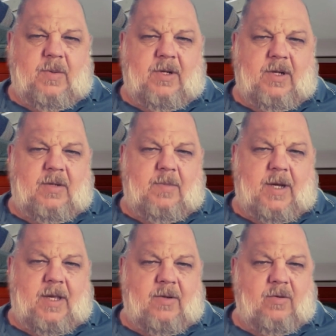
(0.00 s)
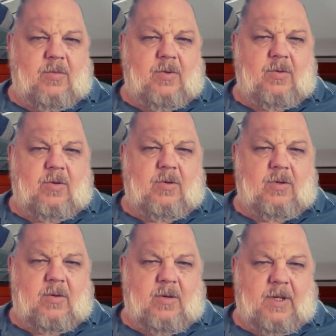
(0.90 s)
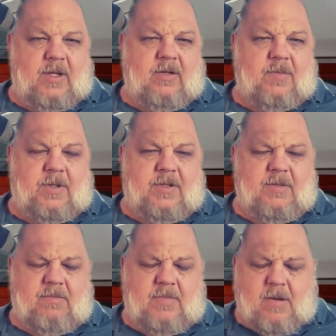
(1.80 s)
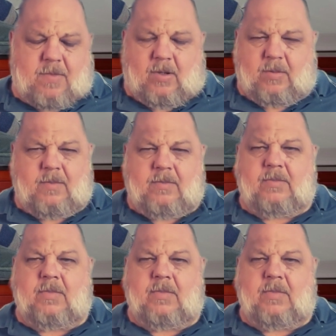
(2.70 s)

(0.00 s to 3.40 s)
need to pay the normal Royal Caribbean deposit, no problem.